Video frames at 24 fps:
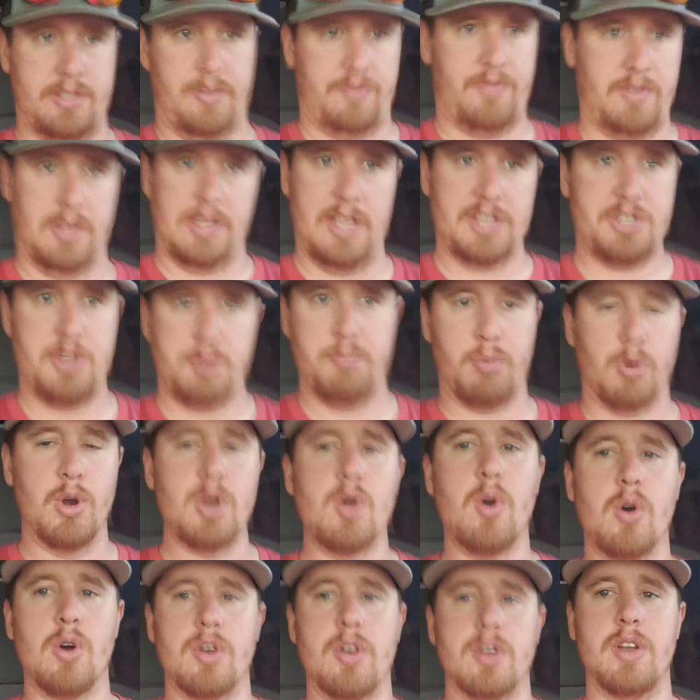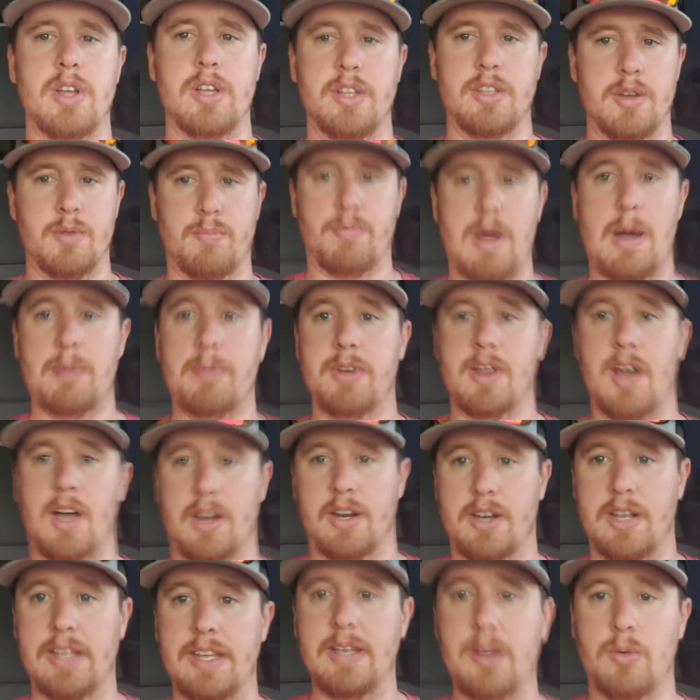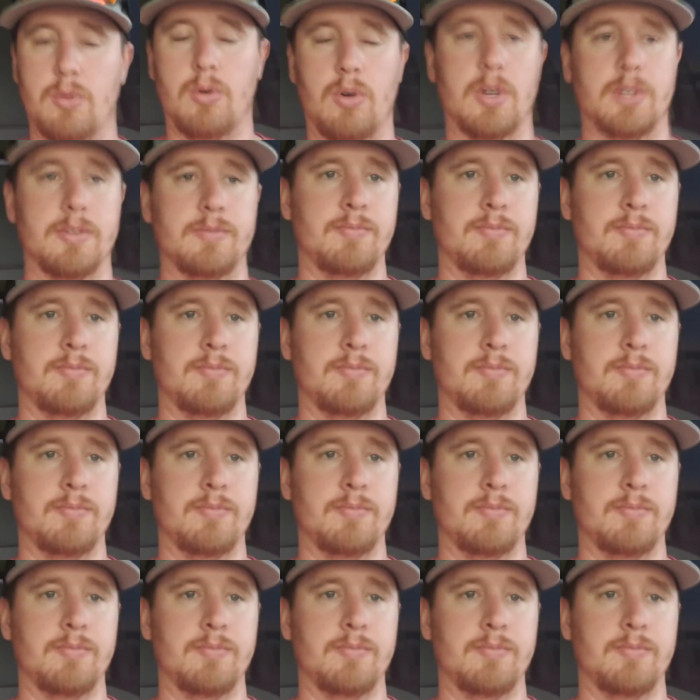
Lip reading: Unless you pre-order it, you're probably not going to get one.